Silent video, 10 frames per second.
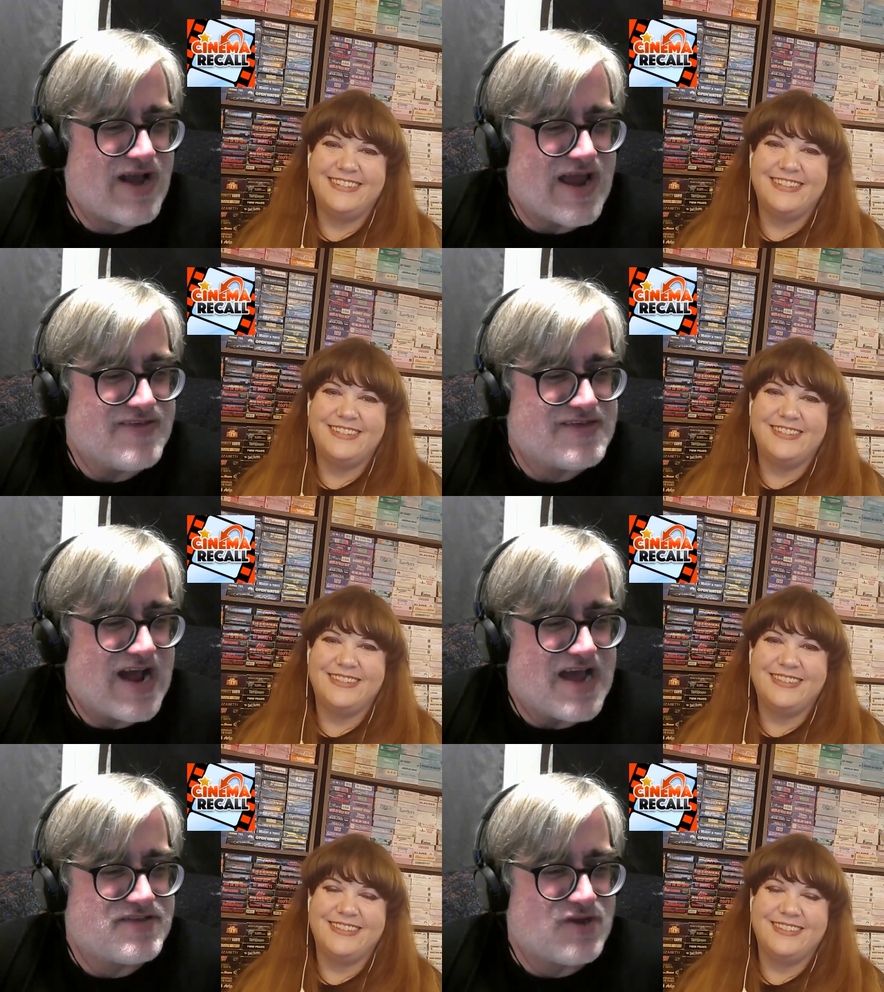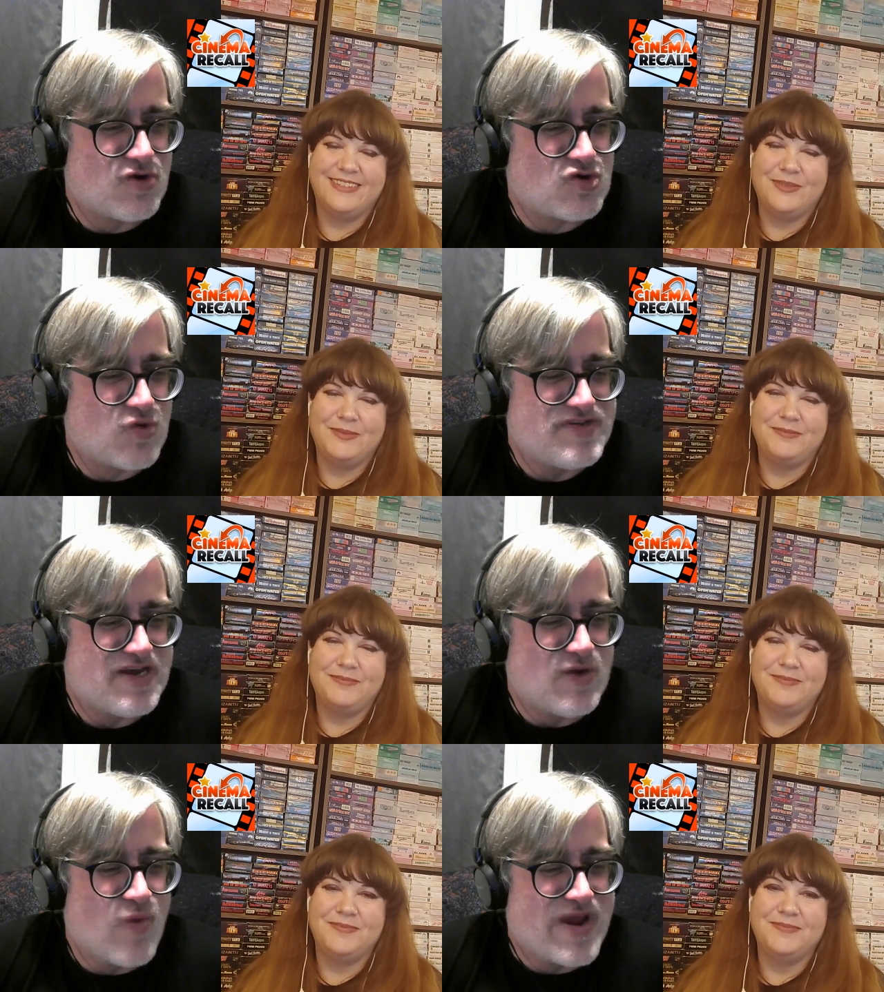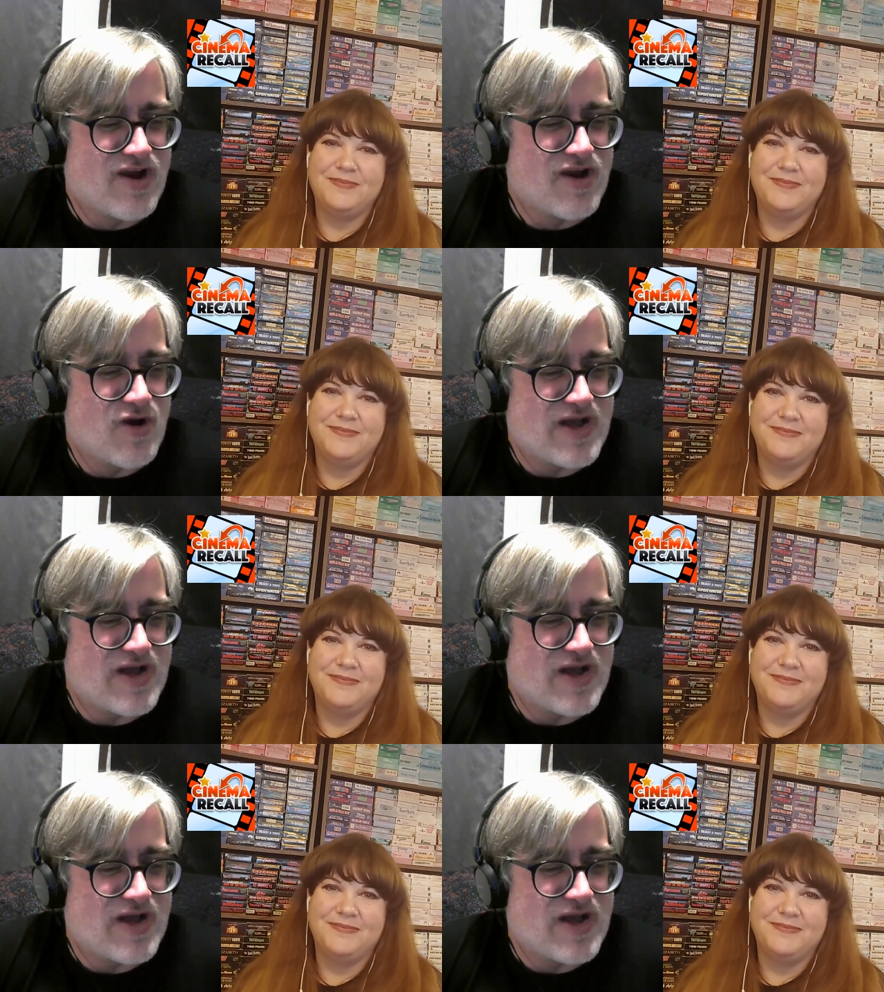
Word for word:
Speaker 1: Okay, this guy is a little twisted and weird.